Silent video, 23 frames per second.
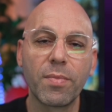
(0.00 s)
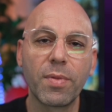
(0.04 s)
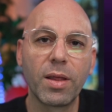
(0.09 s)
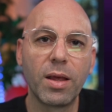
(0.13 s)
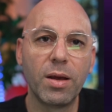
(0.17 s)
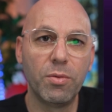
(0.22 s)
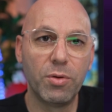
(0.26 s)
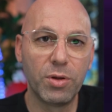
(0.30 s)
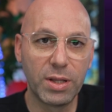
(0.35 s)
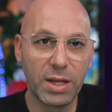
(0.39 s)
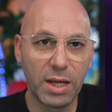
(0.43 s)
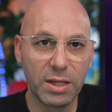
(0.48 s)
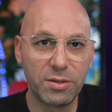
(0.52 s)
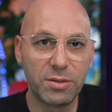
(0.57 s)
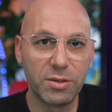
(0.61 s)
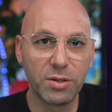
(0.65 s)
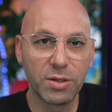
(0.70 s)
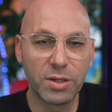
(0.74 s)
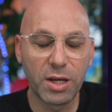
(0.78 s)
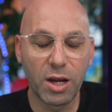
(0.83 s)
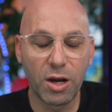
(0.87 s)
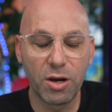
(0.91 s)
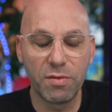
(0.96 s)
we'll get to
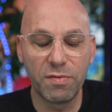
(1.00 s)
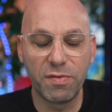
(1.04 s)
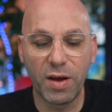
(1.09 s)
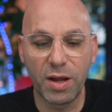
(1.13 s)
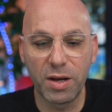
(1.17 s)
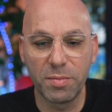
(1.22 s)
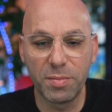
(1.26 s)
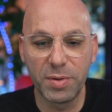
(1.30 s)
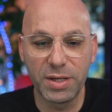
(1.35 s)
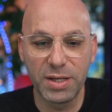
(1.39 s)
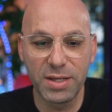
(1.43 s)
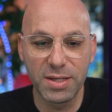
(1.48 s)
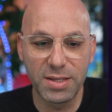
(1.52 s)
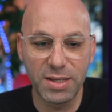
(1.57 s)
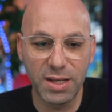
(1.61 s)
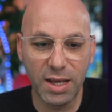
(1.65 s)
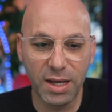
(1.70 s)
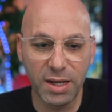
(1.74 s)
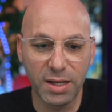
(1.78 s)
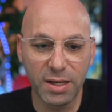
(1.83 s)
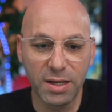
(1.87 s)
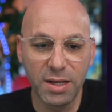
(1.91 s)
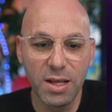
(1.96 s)
Karen Feinerman in a
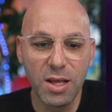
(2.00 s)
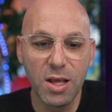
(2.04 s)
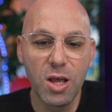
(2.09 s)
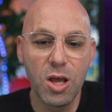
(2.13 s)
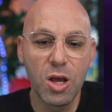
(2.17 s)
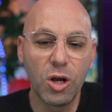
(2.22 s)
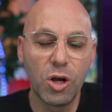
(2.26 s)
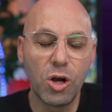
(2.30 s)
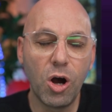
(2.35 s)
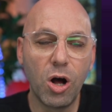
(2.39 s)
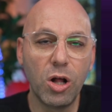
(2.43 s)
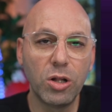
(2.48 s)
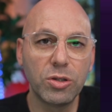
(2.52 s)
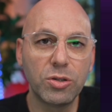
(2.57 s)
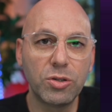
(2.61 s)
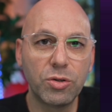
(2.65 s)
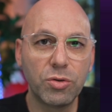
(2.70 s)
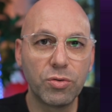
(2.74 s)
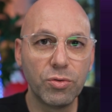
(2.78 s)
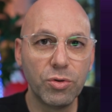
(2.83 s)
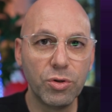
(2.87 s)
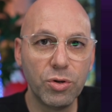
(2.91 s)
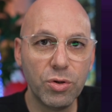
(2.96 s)
second, called
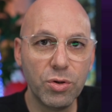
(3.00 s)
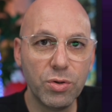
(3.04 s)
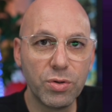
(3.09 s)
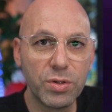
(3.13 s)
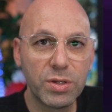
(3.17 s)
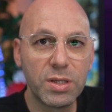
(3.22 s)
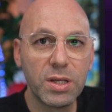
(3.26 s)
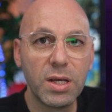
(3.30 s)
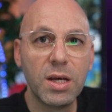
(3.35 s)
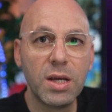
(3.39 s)
Cruise,